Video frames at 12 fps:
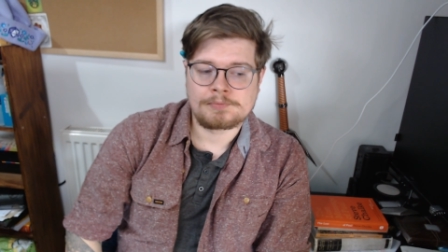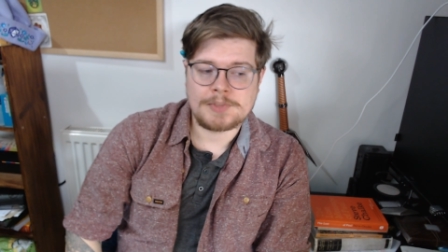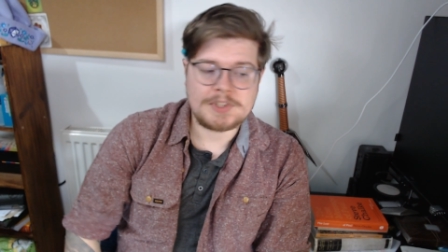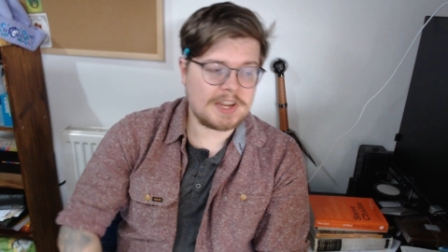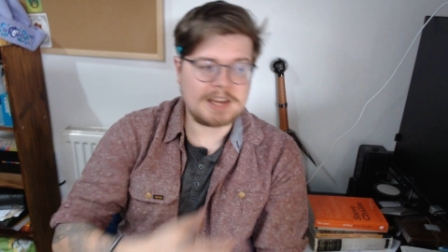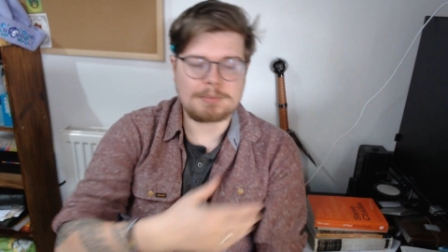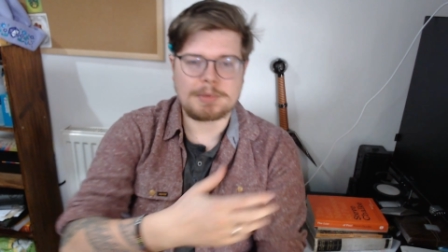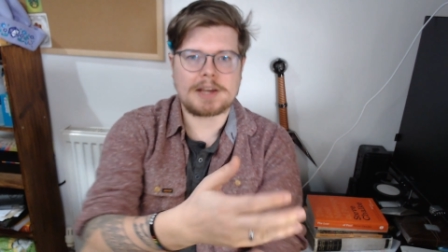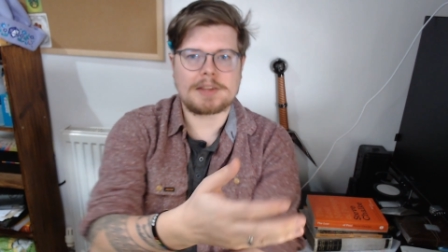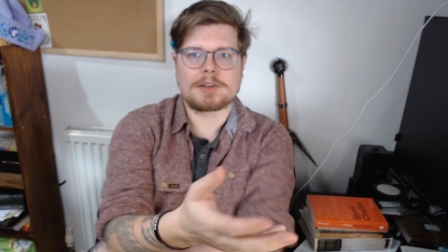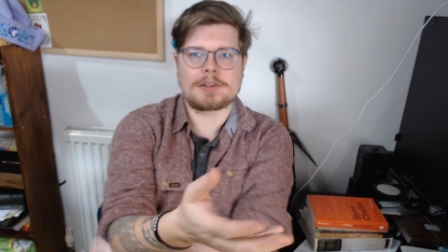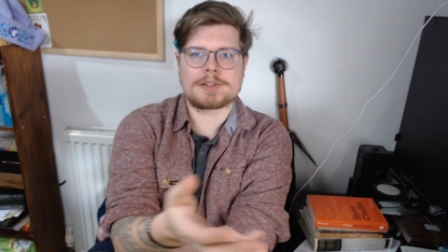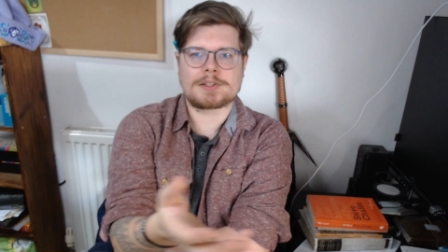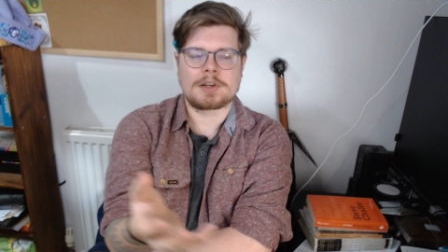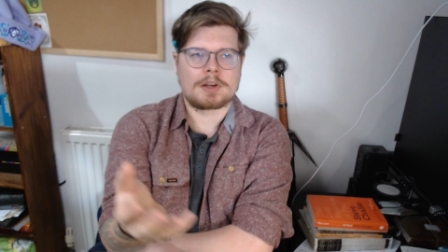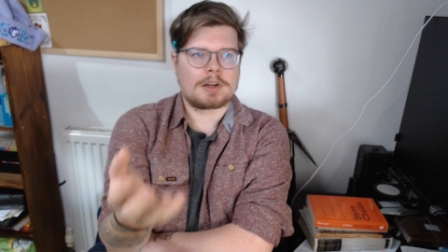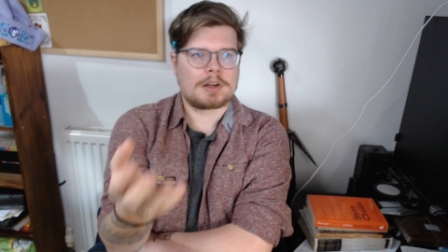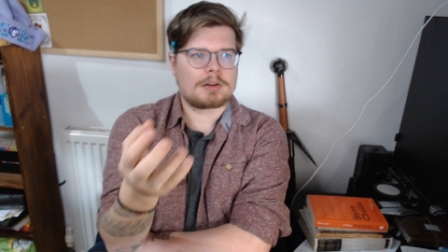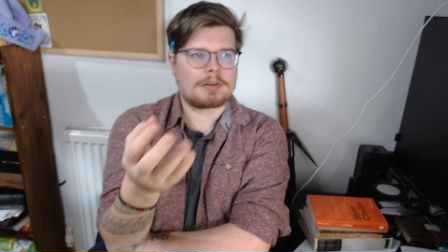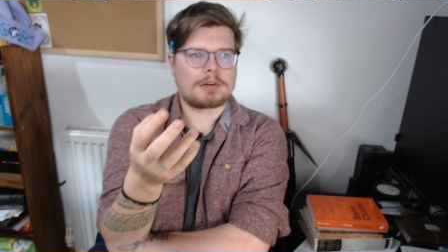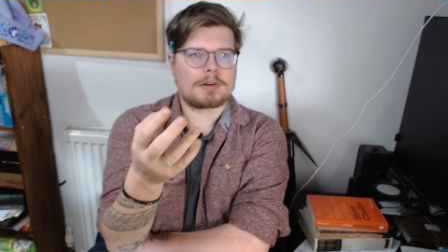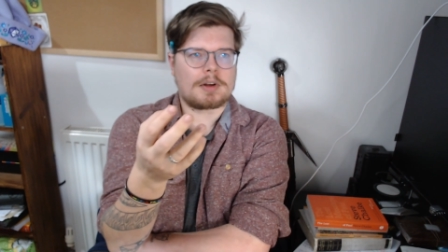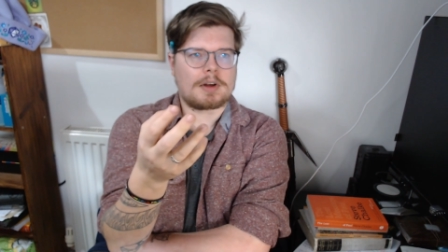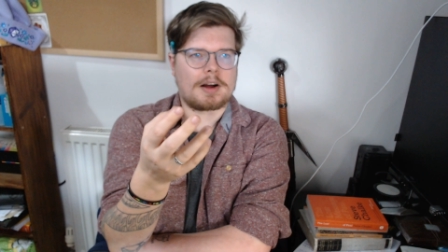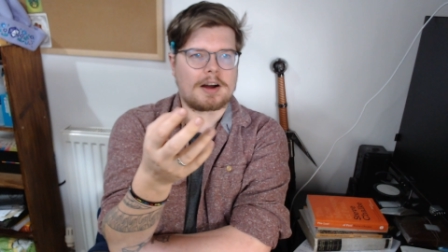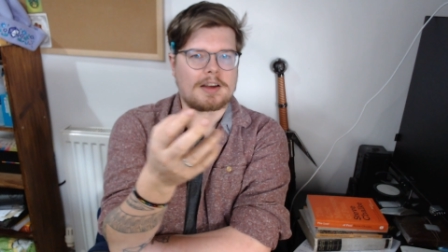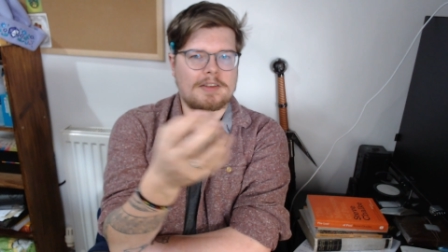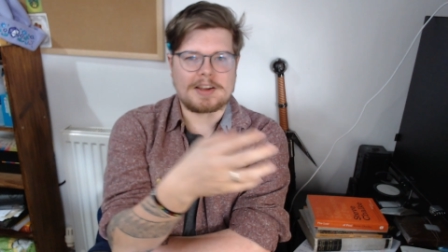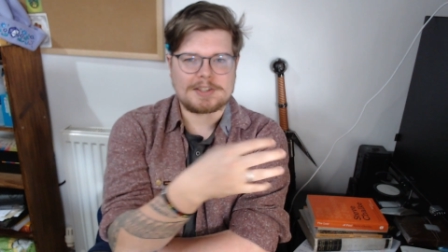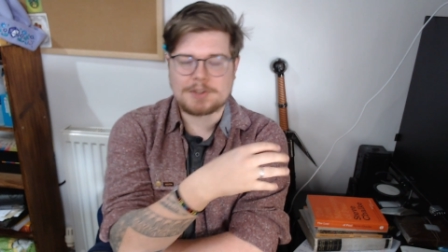The same way that I've had